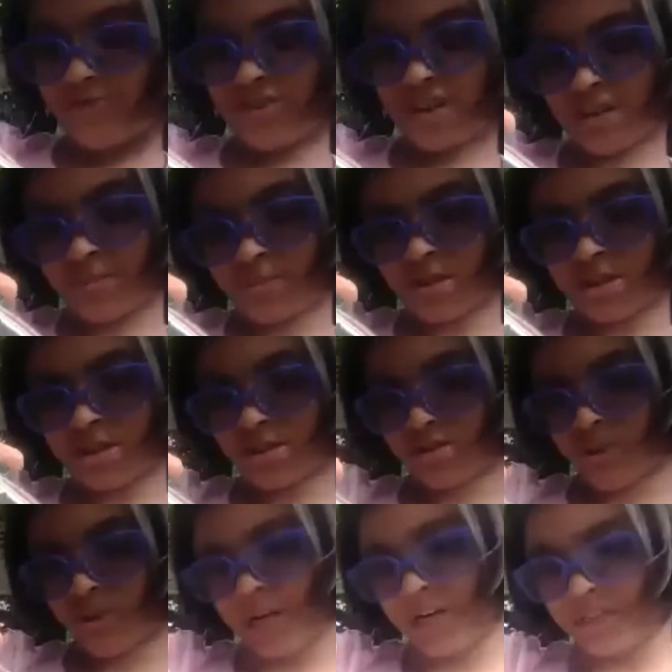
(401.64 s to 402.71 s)
femoris
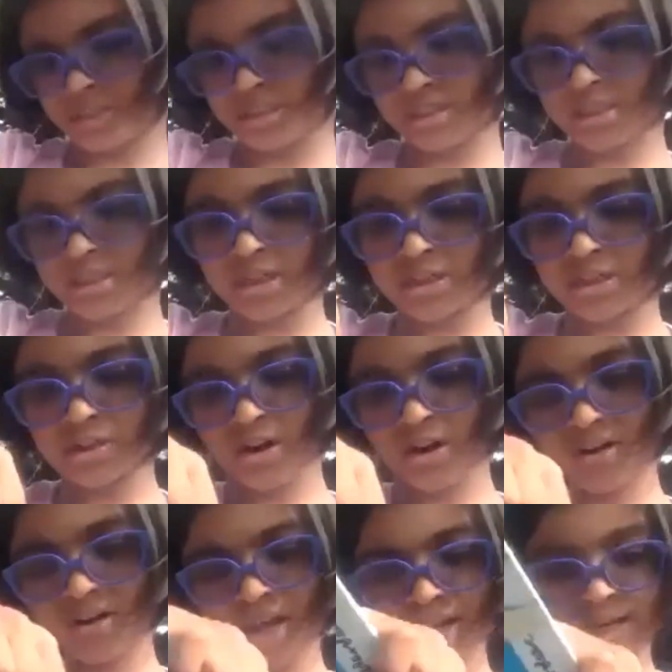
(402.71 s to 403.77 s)
strengthens your
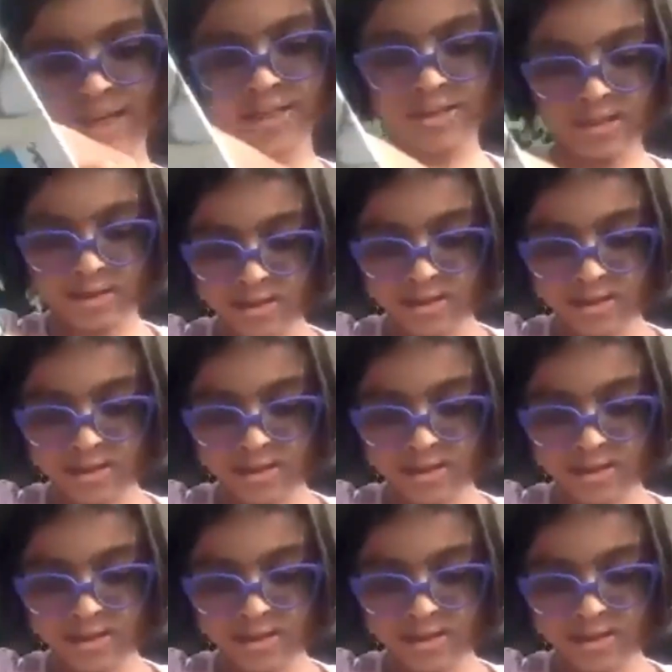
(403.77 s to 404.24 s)
leg at the